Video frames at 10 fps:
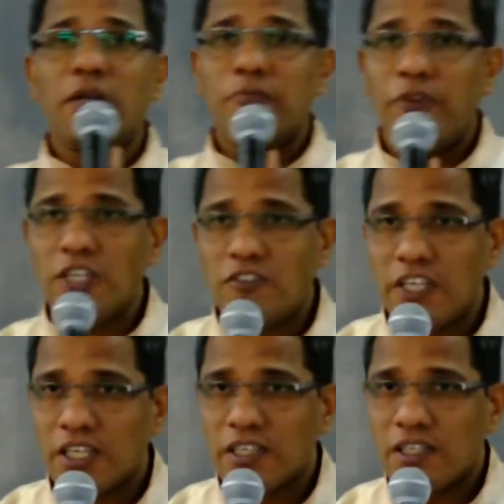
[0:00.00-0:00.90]
are facing,
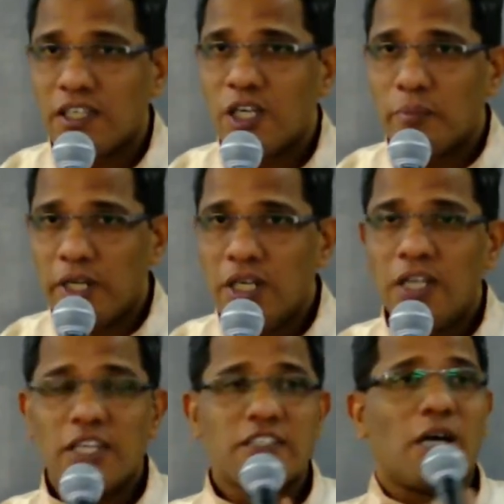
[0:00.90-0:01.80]
I mean,
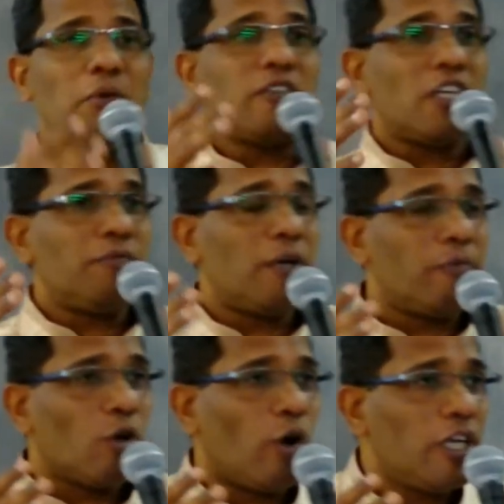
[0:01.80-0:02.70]
the troubles that we are
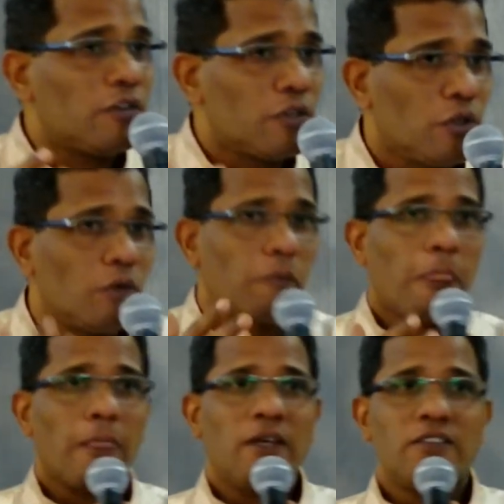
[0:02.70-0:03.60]
going through.
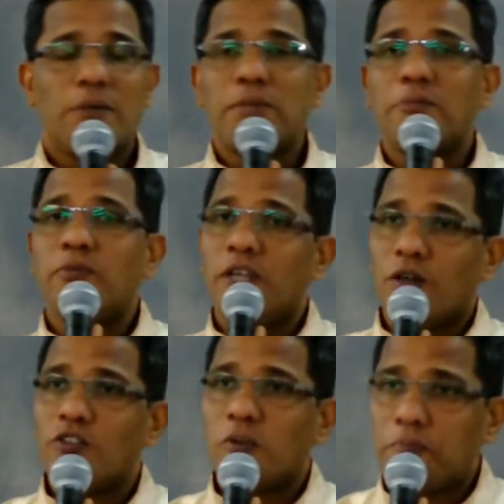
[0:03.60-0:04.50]
Sometimes we are
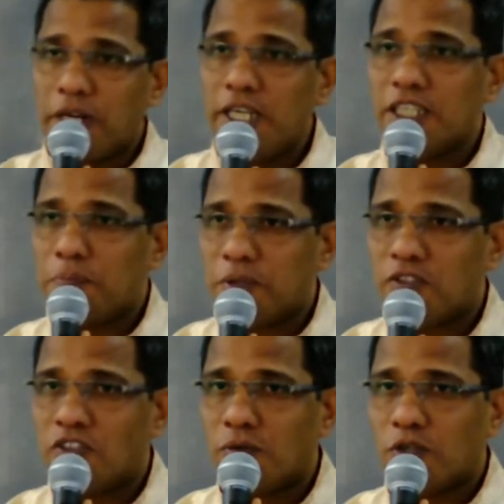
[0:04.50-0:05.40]
also praying in the
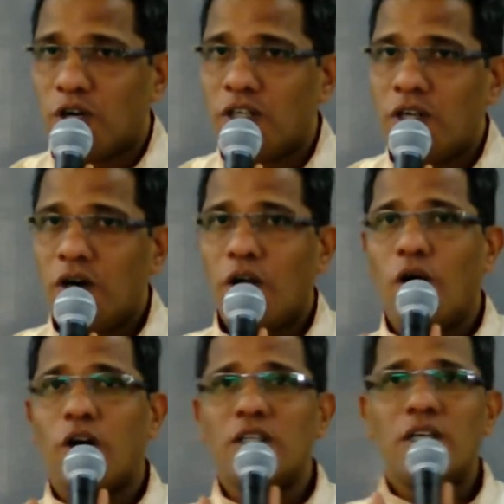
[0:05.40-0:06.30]
presence of God, O
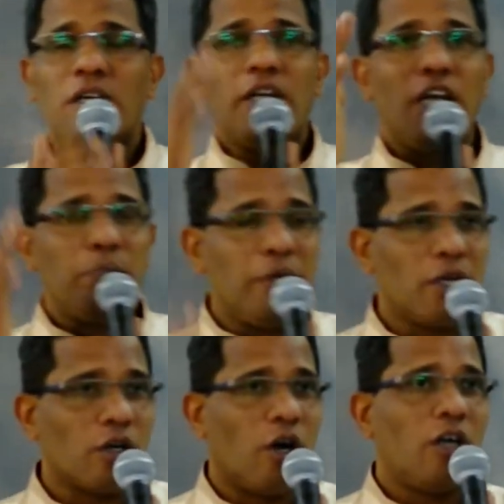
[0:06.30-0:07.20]
Lord. Heal me, O
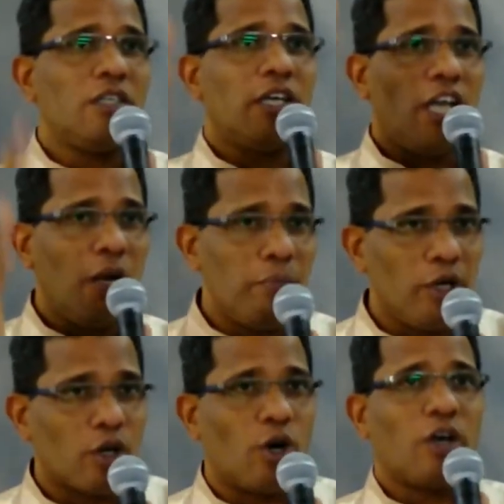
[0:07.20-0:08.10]
God. Heal me,
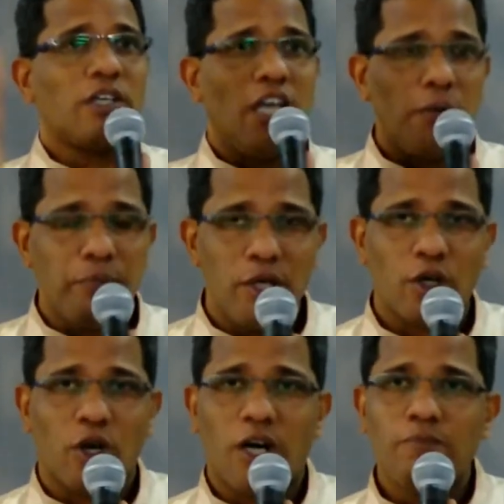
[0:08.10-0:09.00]
O God. Heal me, O
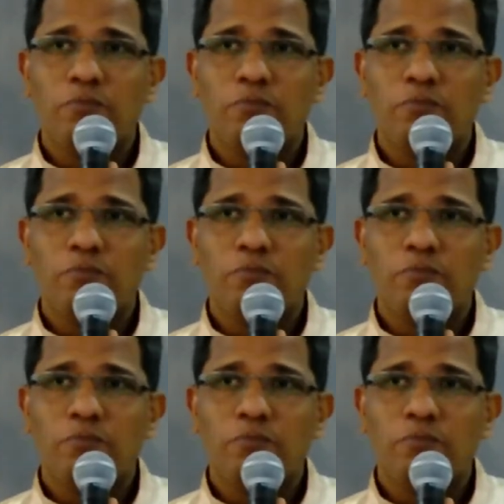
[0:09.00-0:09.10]
God.